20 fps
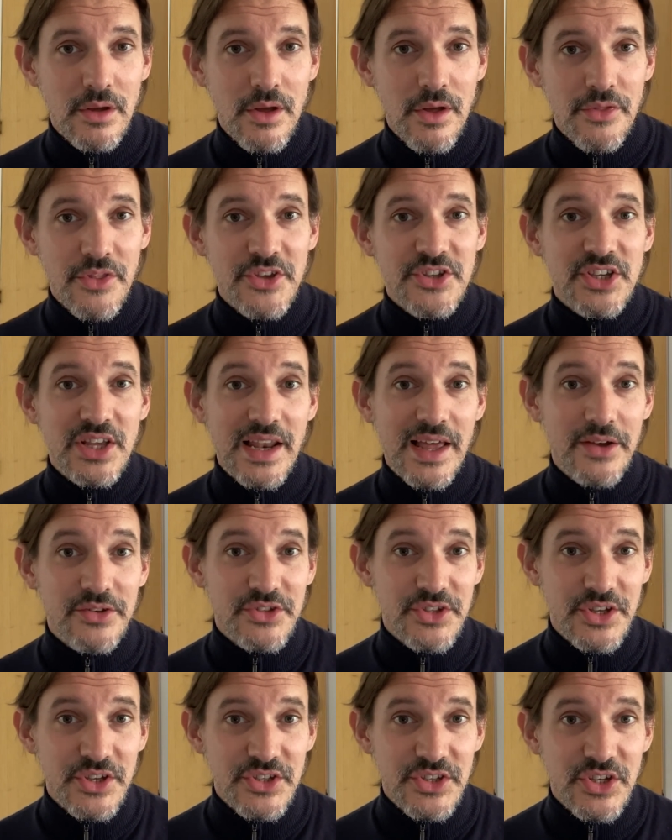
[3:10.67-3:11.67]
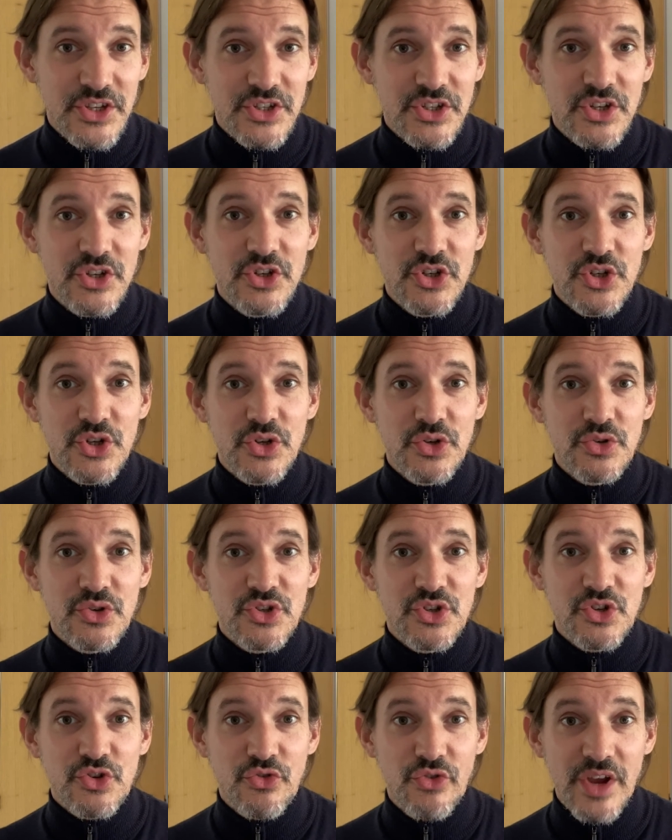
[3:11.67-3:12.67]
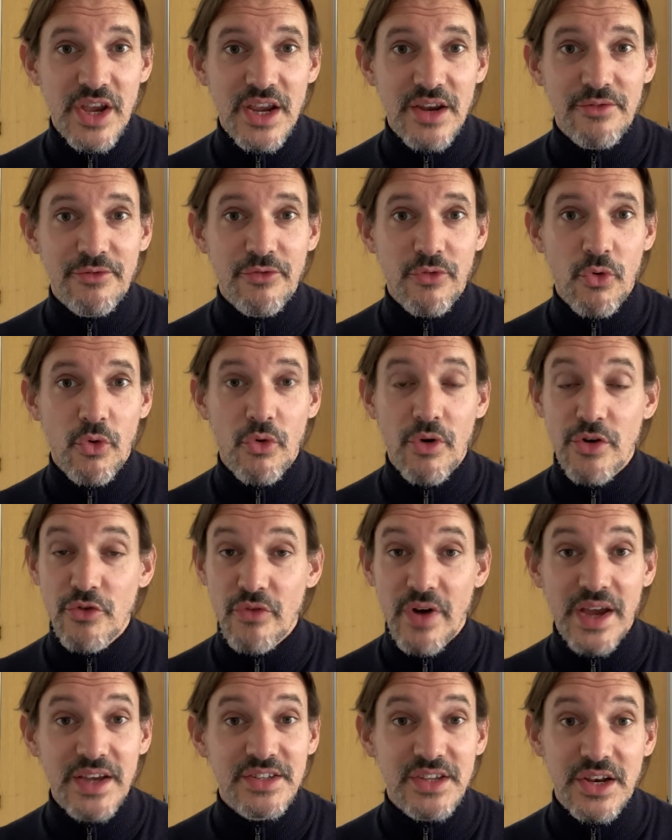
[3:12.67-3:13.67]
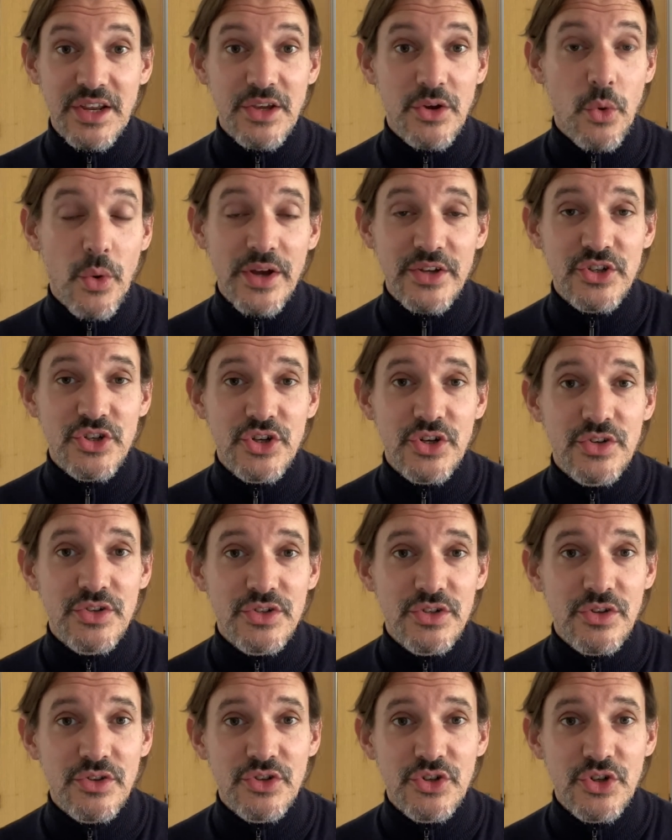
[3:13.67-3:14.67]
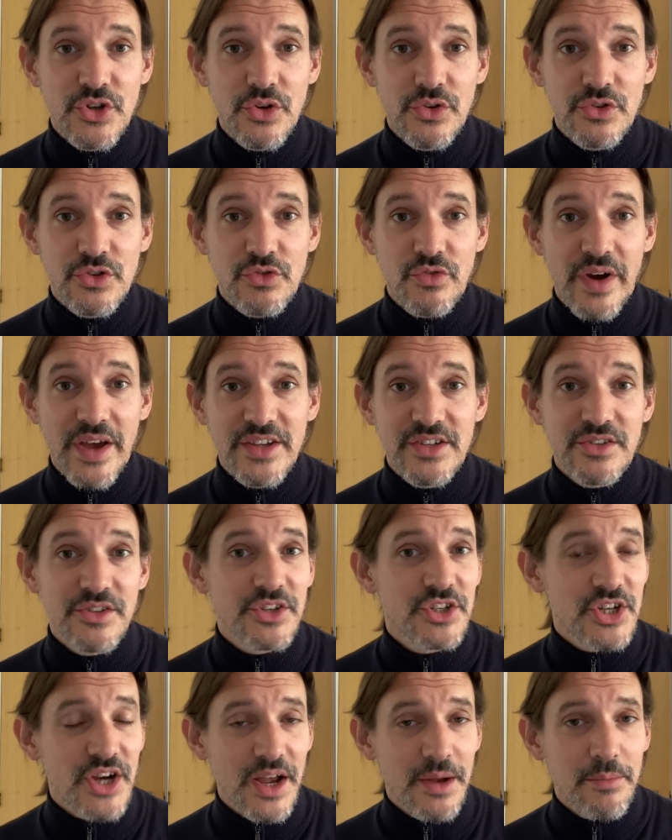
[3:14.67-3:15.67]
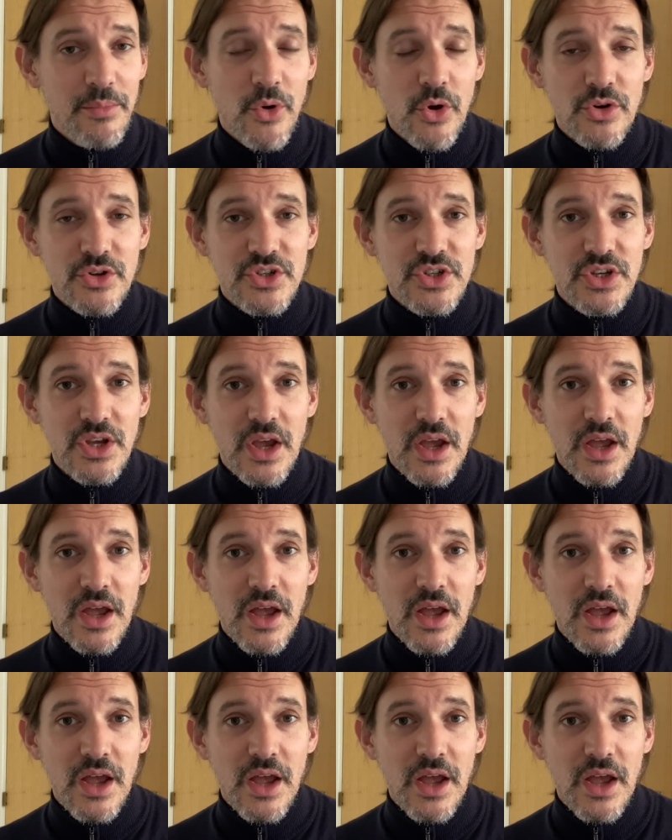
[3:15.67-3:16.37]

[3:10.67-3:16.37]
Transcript: This allows the assistant to screen for and raise any questions that the students raise in the chat box,